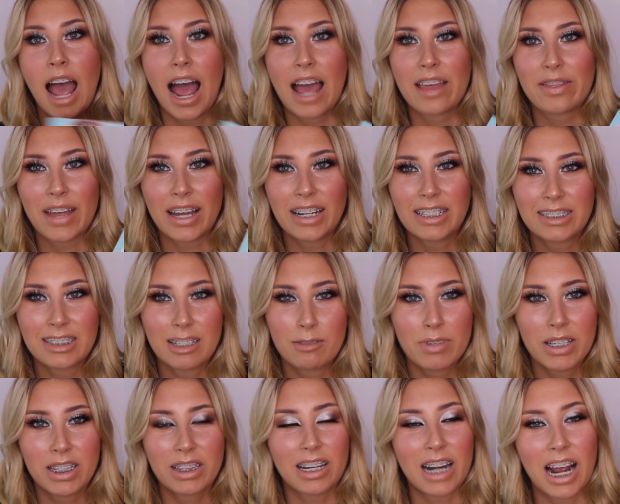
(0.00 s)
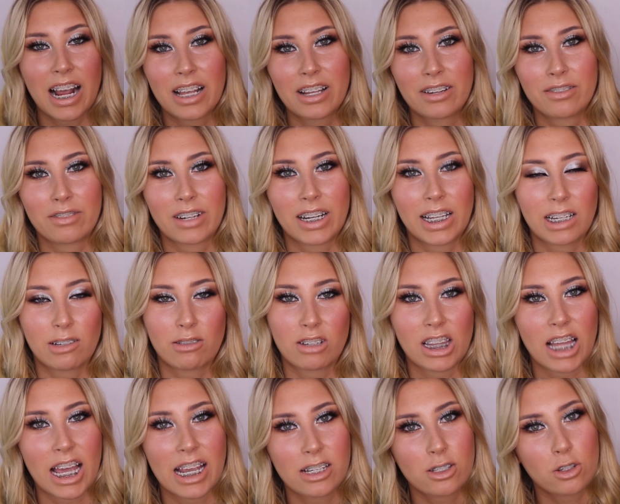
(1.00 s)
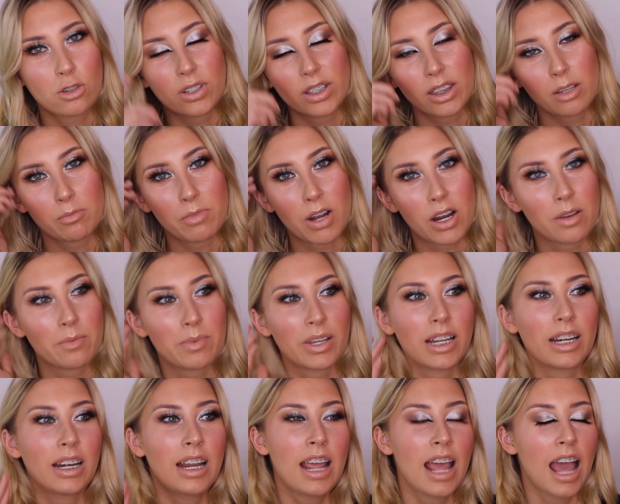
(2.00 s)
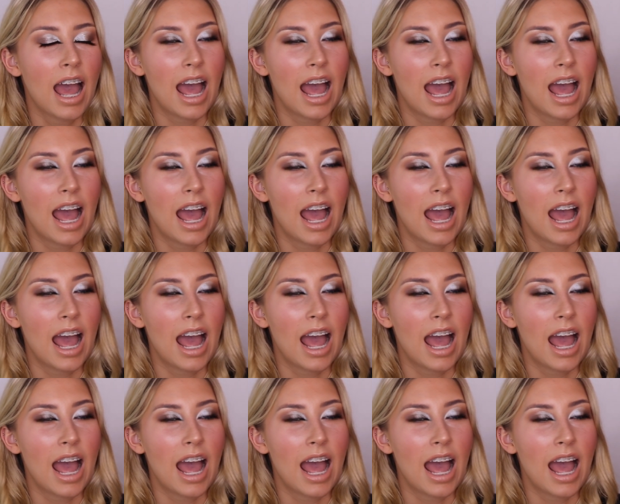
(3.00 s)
And that is something that I can really relate to at the moment.